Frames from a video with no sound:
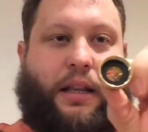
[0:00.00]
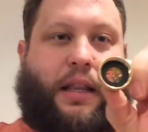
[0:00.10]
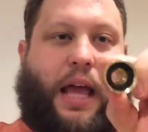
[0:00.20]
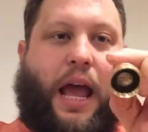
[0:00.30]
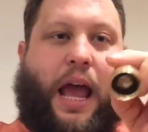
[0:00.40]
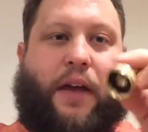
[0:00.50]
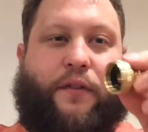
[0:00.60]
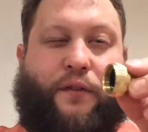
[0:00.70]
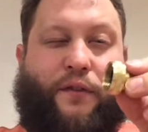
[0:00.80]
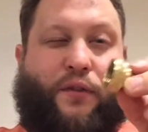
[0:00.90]
They're
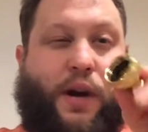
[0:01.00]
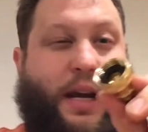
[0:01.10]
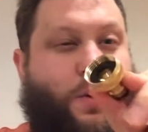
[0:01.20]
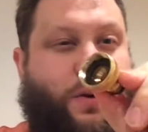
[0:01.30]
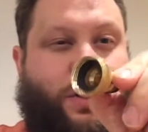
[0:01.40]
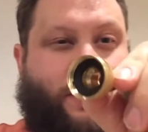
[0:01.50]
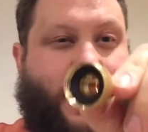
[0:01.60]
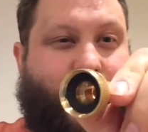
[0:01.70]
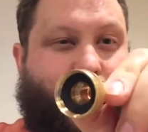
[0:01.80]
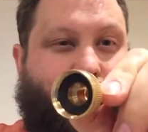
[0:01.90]
3/4
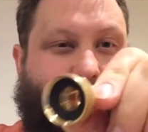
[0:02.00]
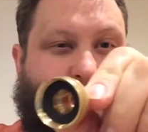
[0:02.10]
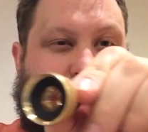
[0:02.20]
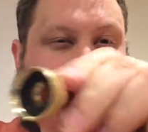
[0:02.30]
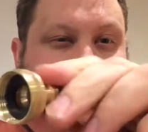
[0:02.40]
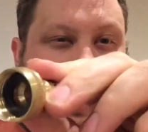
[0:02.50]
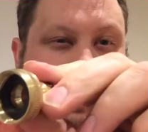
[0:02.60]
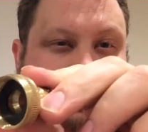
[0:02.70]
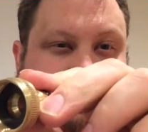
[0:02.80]
inch BSP.